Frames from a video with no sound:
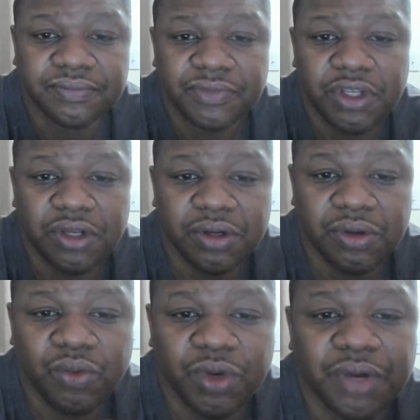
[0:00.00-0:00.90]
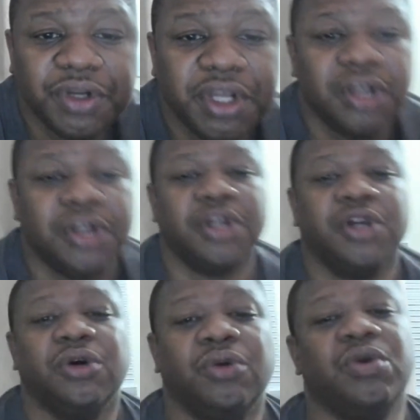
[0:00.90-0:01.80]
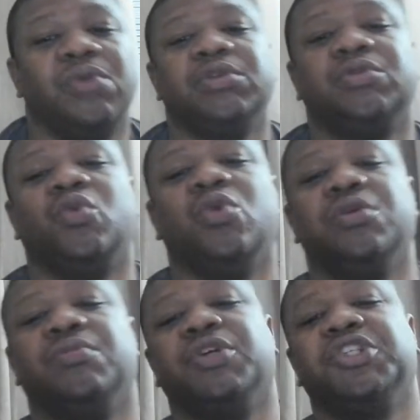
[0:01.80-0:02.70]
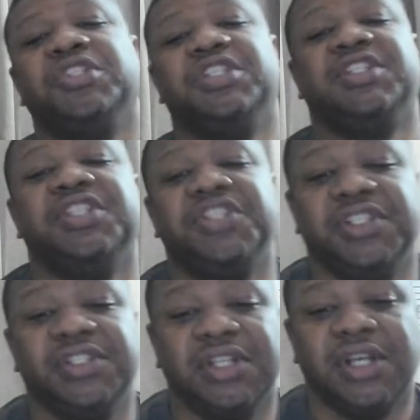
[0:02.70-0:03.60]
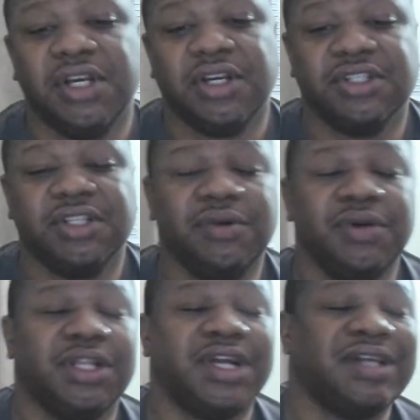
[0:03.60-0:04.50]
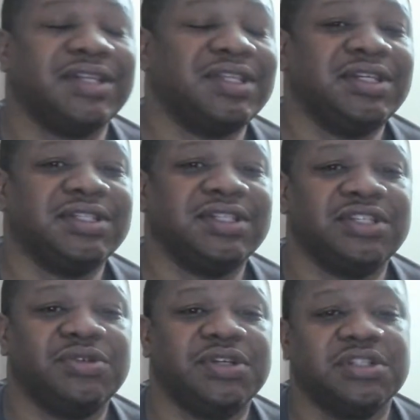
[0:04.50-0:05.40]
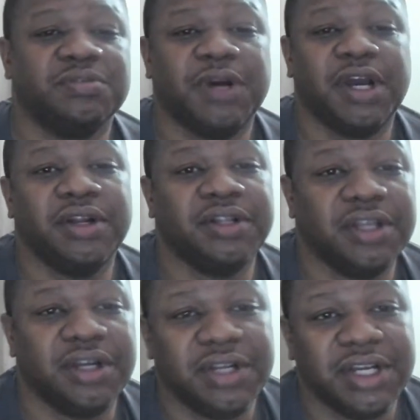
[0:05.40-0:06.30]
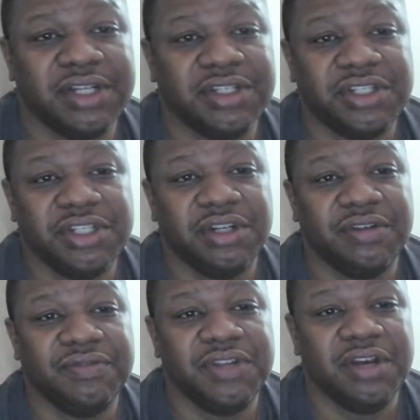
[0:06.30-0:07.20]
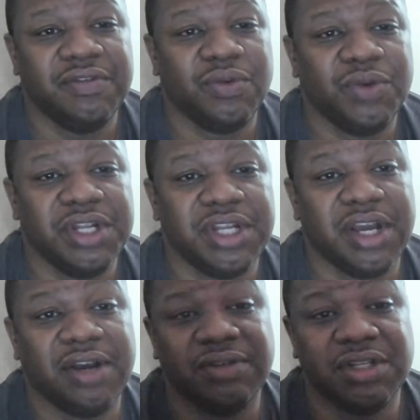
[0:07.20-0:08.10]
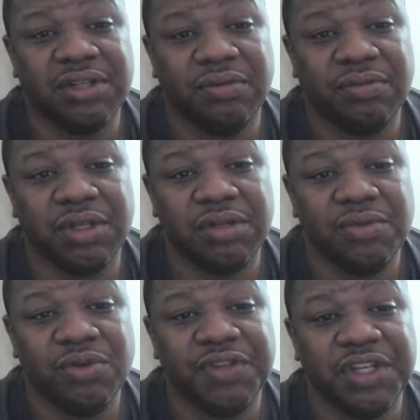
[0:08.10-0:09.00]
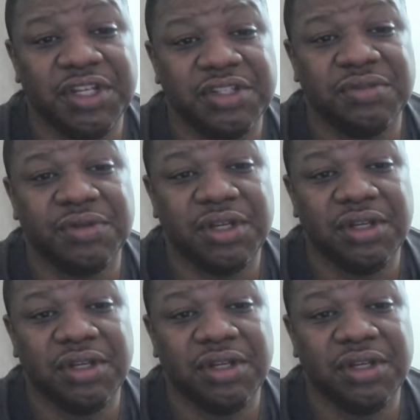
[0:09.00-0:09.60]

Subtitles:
Where were they going to go? What was Warner Brothers' decisions? Because there were a lot of things that transpired there that should have never went down in movie history.